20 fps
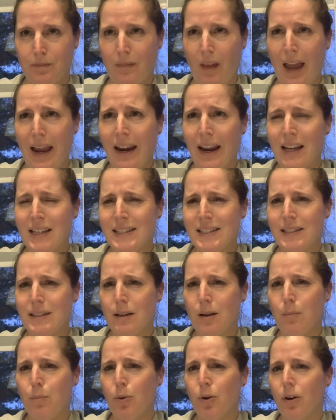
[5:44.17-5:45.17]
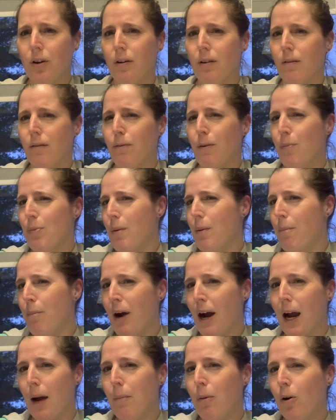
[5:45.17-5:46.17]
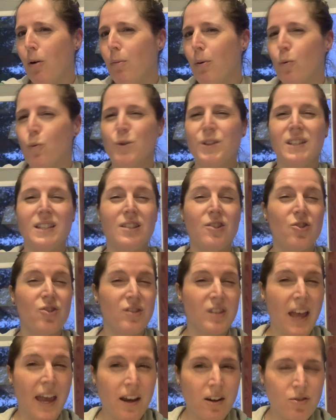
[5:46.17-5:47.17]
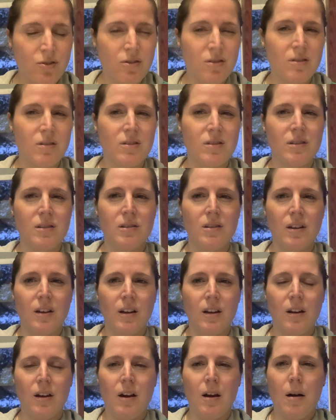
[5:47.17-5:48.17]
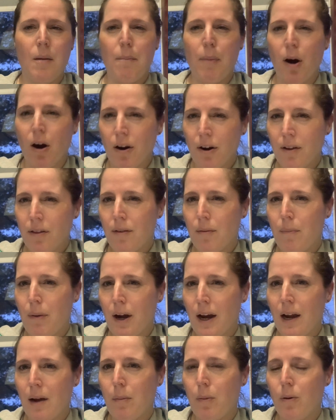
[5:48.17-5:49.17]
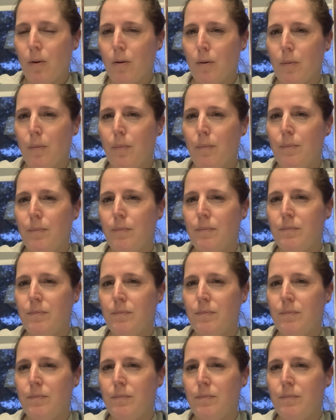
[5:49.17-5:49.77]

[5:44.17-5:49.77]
I guess, a book from the Bible, but wasn't sanctioned as part of the Bible.